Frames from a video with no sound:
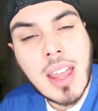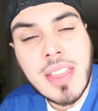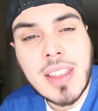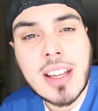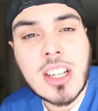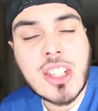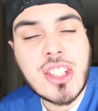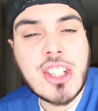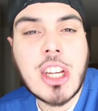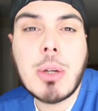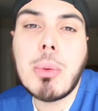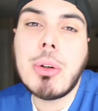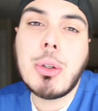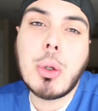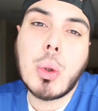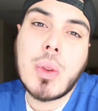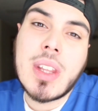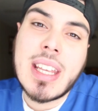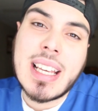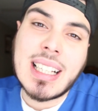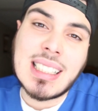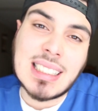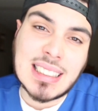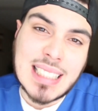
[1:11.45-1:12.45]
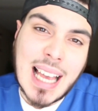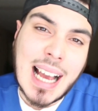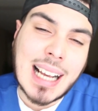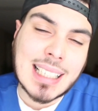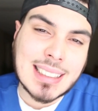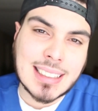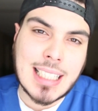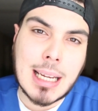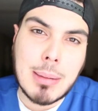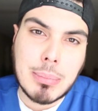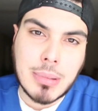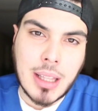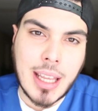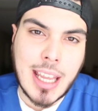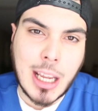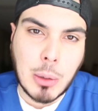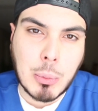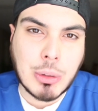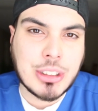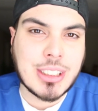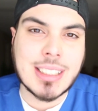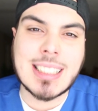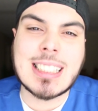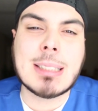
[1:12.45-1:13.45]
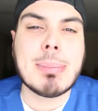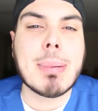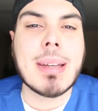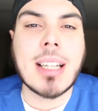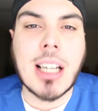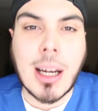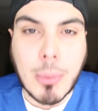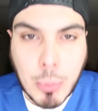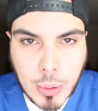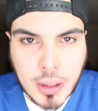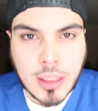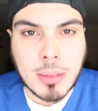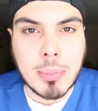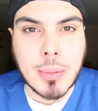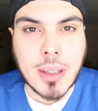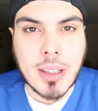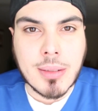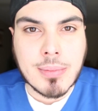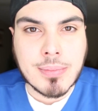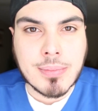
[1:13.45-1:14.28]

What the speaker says: And then she would do the exact same thing, which is speed up with me.